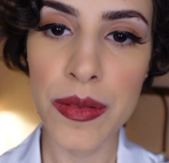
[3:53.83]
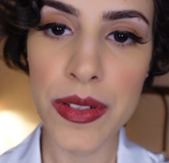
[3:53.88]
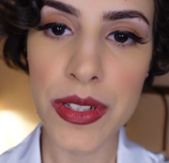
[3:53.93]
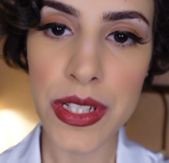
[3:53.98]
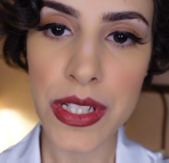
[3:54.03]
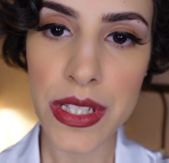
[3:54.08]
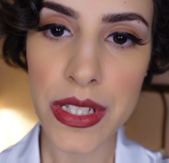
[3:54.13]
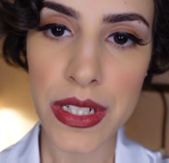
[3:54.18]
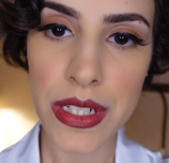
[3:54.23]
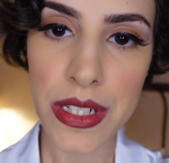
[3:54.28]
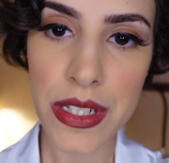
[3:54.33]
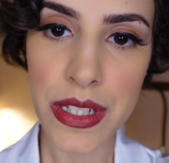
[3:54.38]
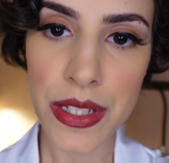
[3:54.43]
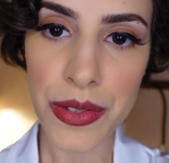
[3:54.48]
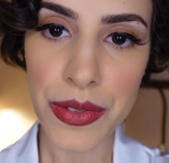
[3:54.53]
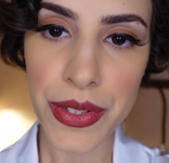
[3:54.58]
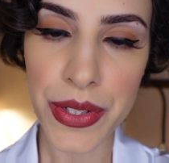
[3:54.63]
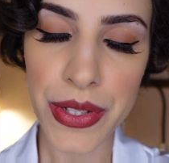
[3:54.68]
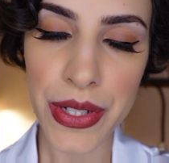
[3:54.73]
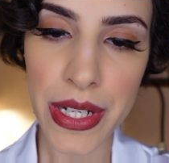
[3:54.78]
just going to
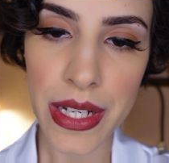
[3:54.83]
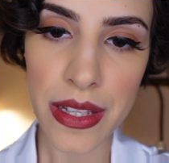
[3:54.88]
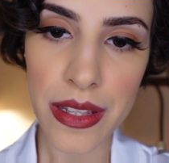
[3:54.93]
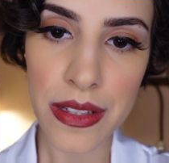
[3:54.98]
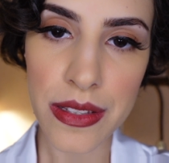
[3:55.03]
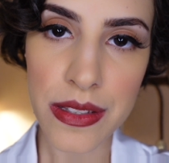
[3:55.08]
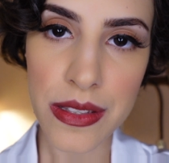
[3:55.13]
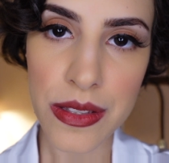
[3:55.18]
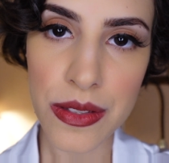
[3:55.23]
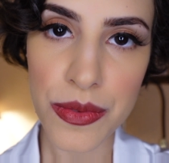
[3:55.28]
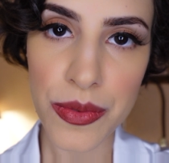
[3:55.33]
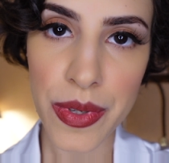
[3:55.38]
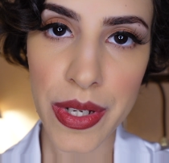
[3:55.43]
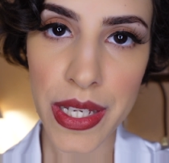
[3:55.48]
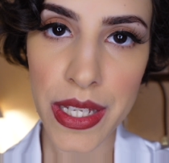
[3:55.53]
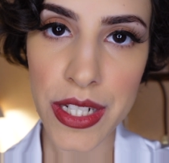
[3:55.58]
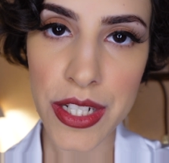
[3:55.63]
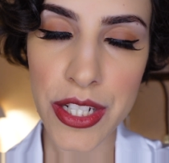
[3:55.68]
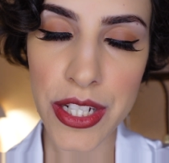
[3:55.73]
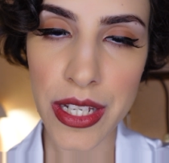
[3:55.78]
tilt your head this
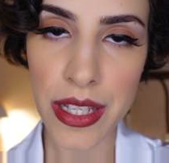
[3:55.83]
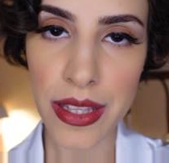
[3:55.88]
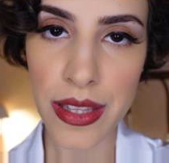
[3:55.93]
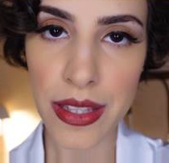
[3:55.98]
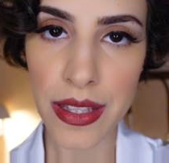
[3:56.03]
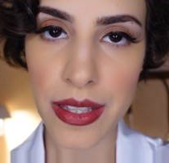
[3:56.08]
way gently.